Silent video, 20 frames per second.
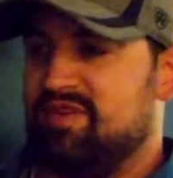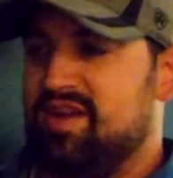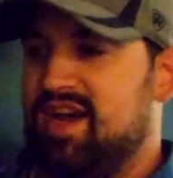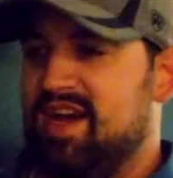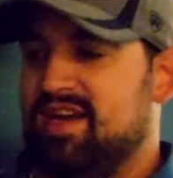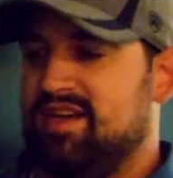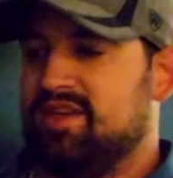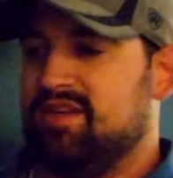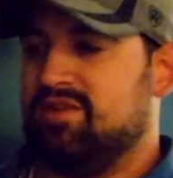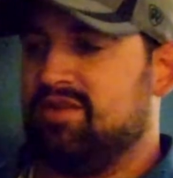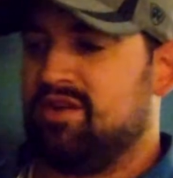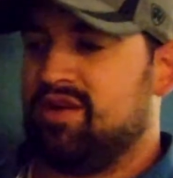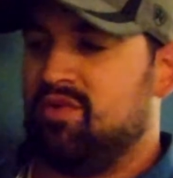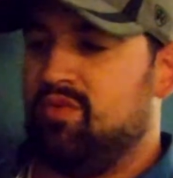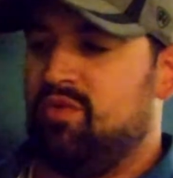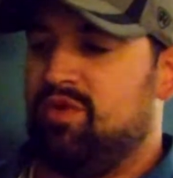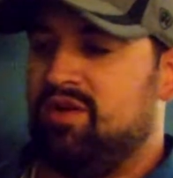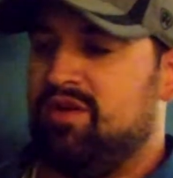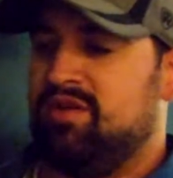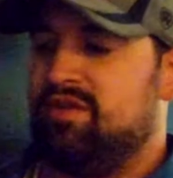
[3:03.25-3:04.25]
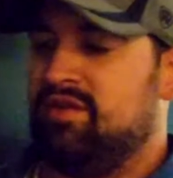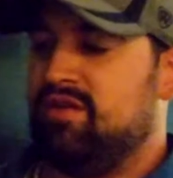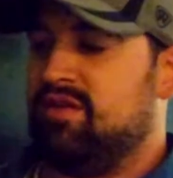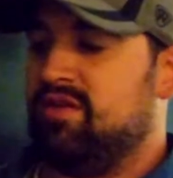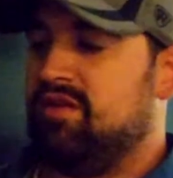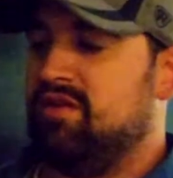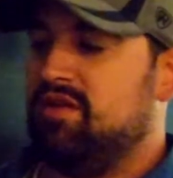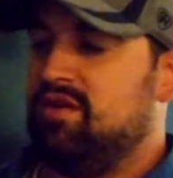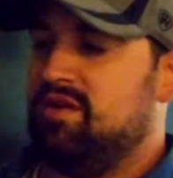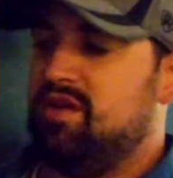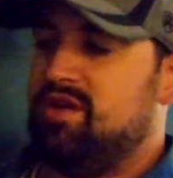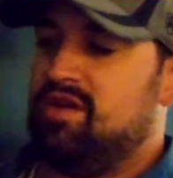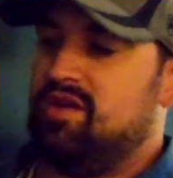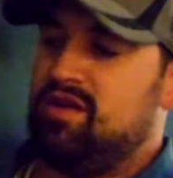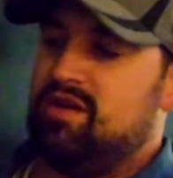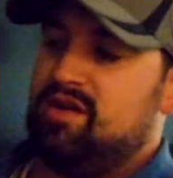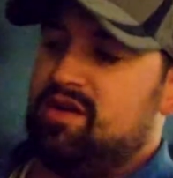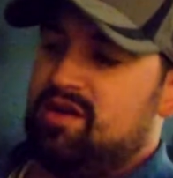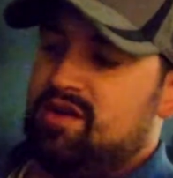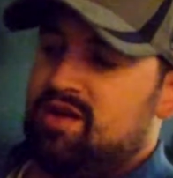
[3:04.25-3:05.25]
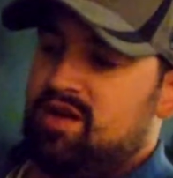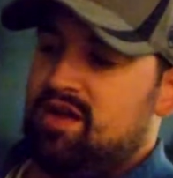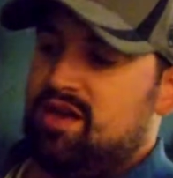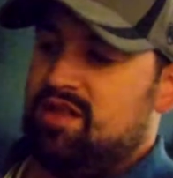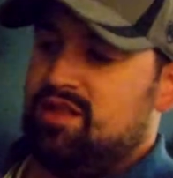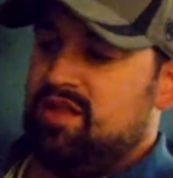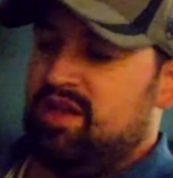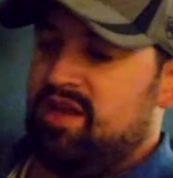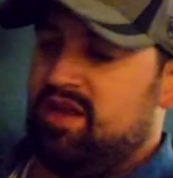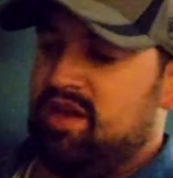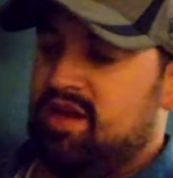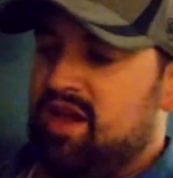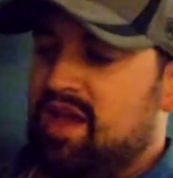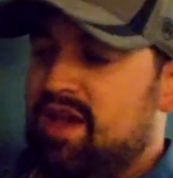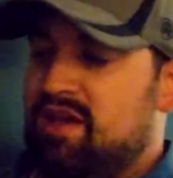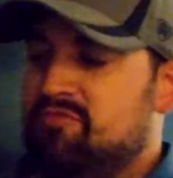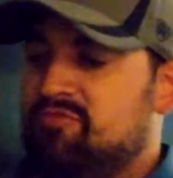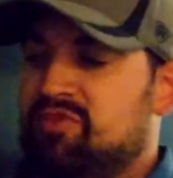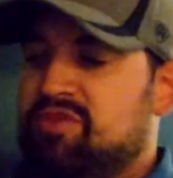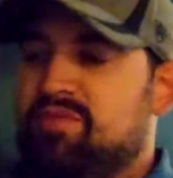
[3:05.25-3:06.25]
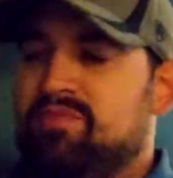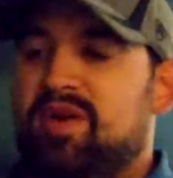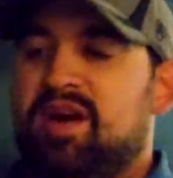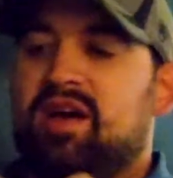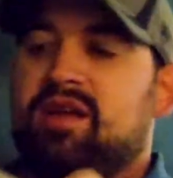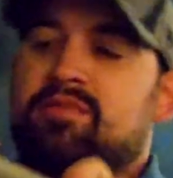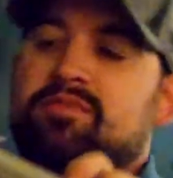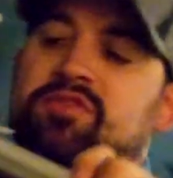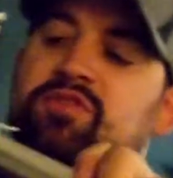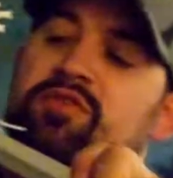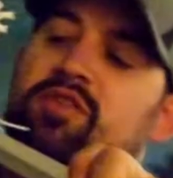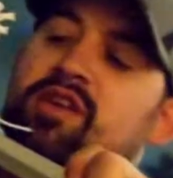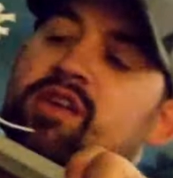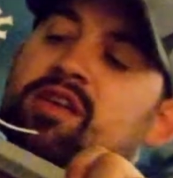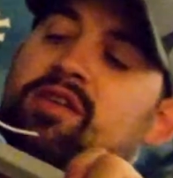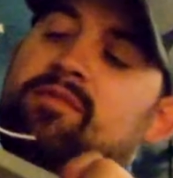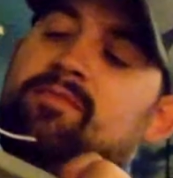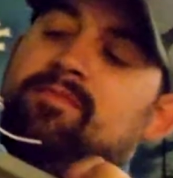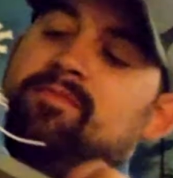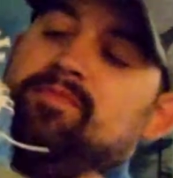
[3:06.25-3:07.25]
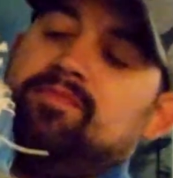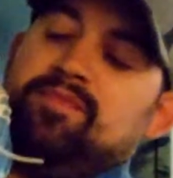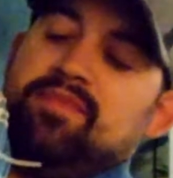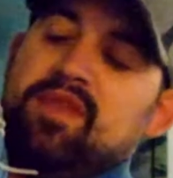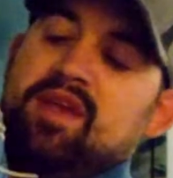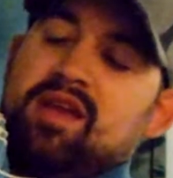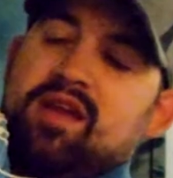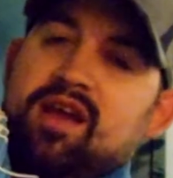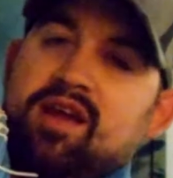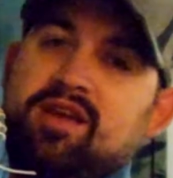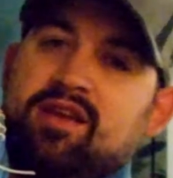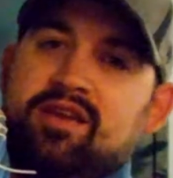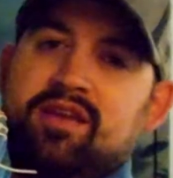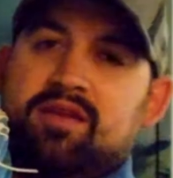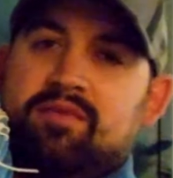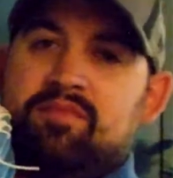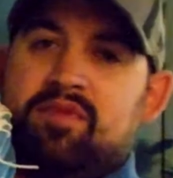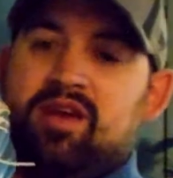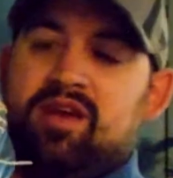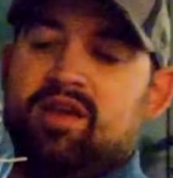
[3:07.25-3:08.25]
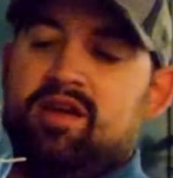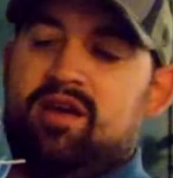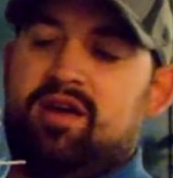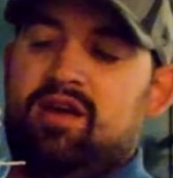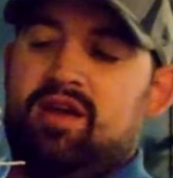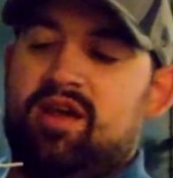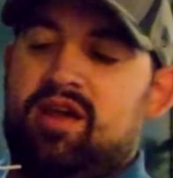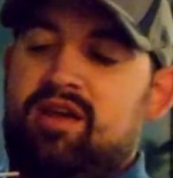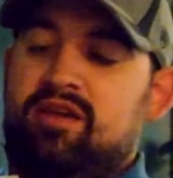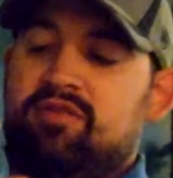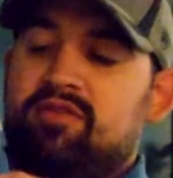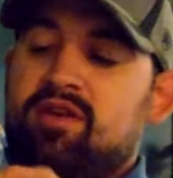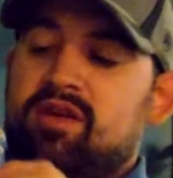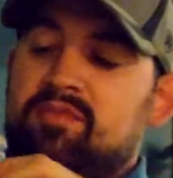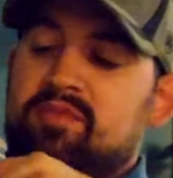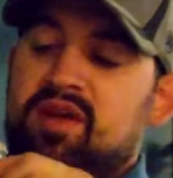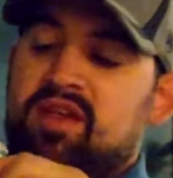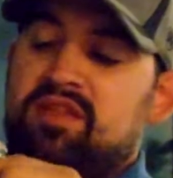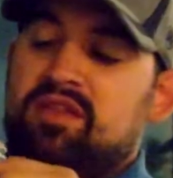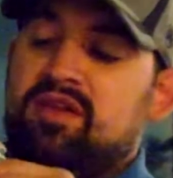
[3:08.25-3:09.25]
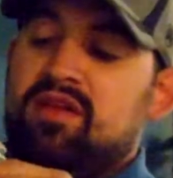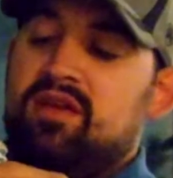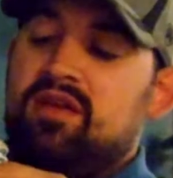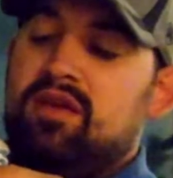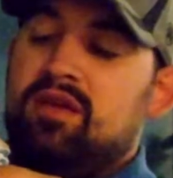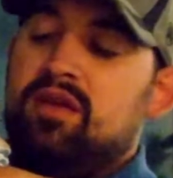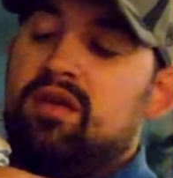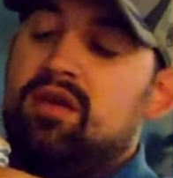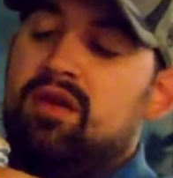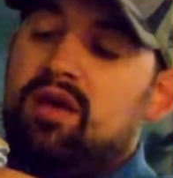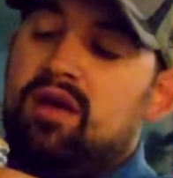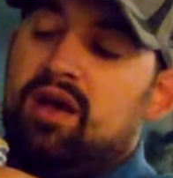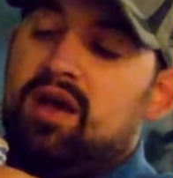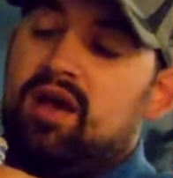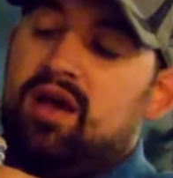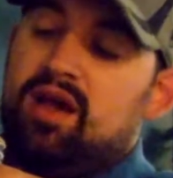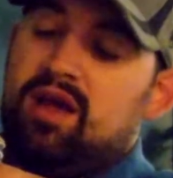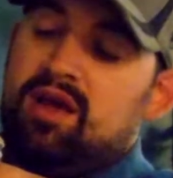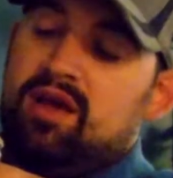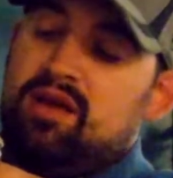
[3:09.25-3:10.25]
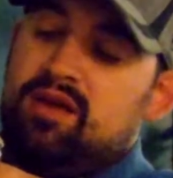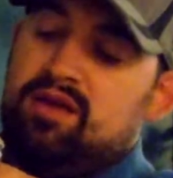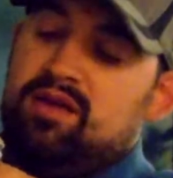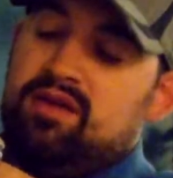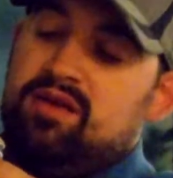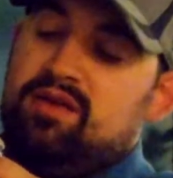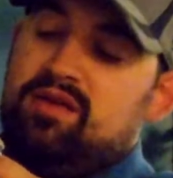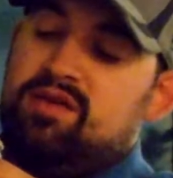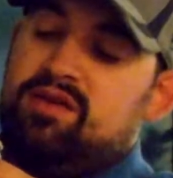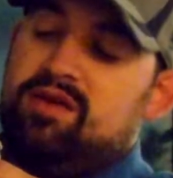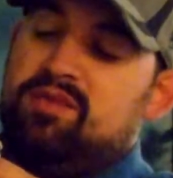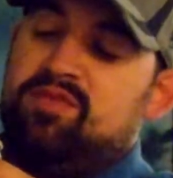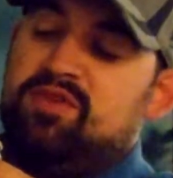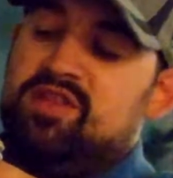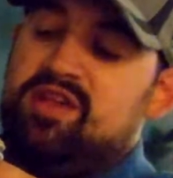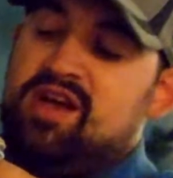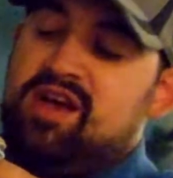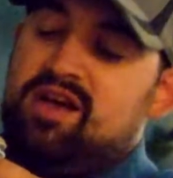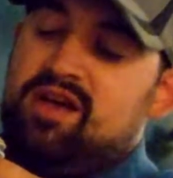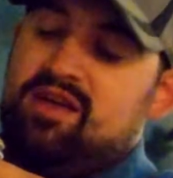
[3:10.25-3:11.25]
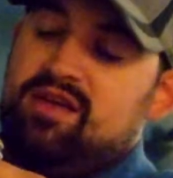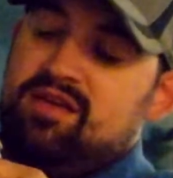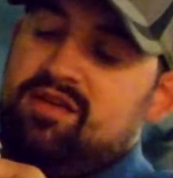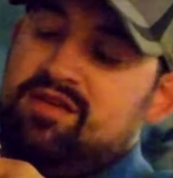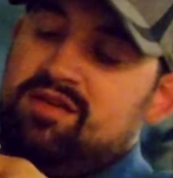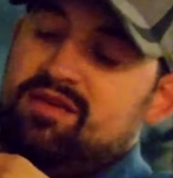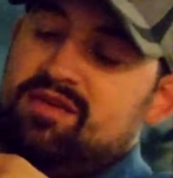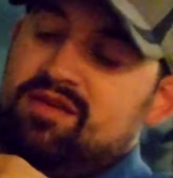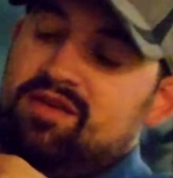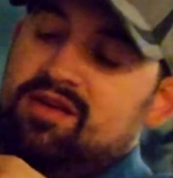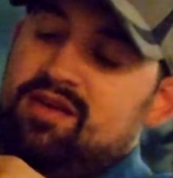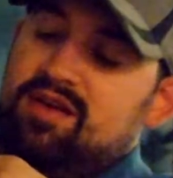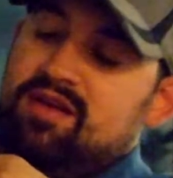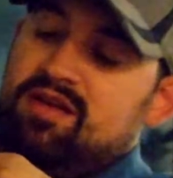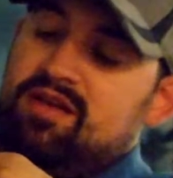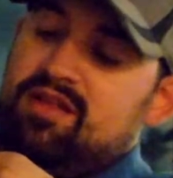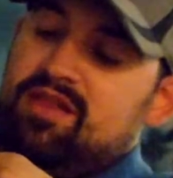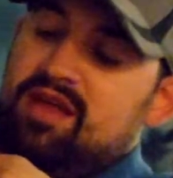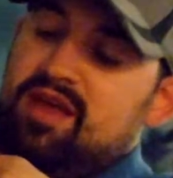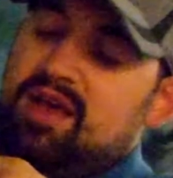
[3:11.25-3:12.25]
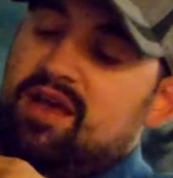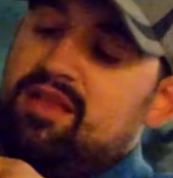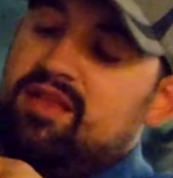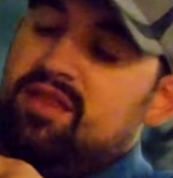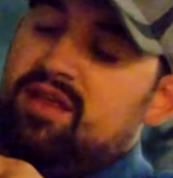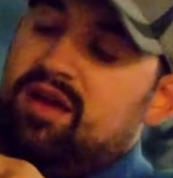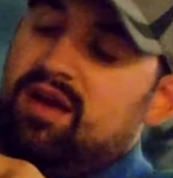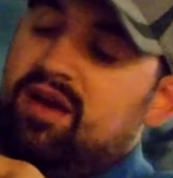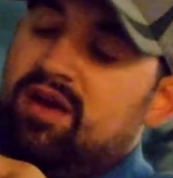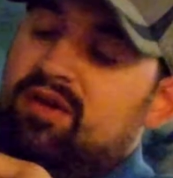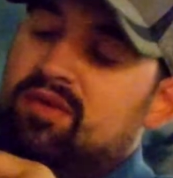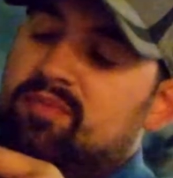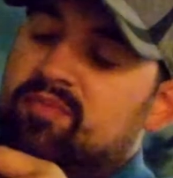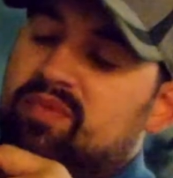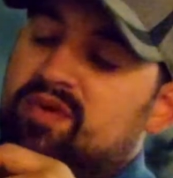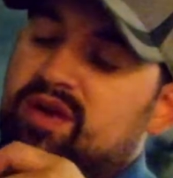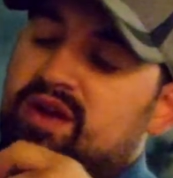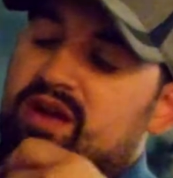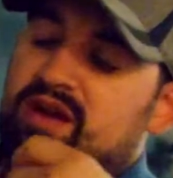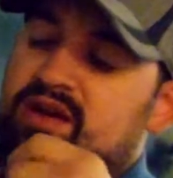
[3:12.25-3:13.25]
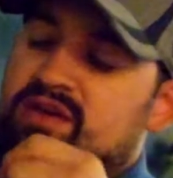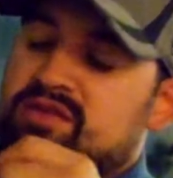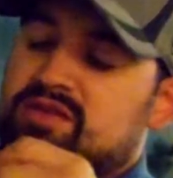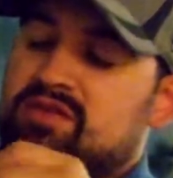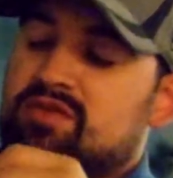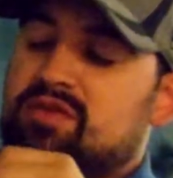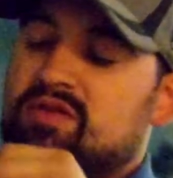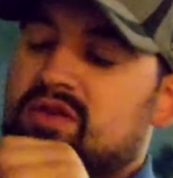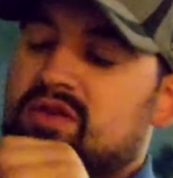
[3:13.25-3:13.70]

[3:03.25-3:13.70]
reacting like a 1. And then again with the bottom string, I kind of did my anchoring method. I double knot that there, but I also